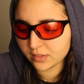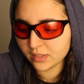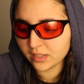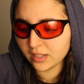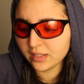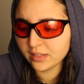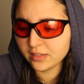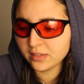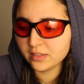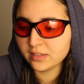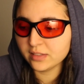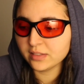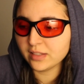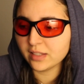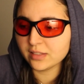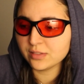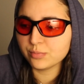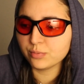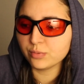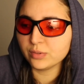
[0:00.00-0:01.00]
and
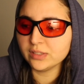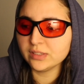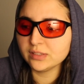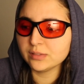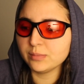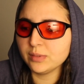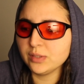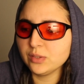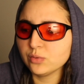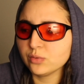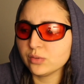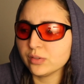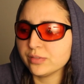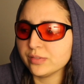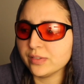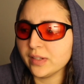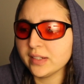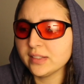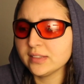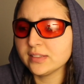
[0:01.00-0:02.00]
that brings me to the
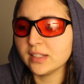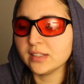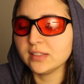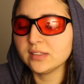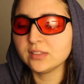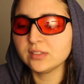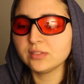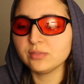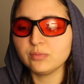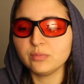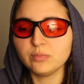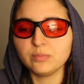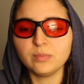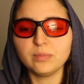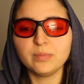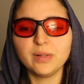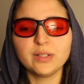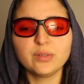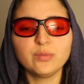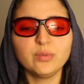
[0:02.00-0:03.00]
fact that
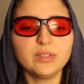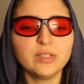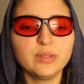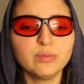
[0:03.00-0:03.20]
back when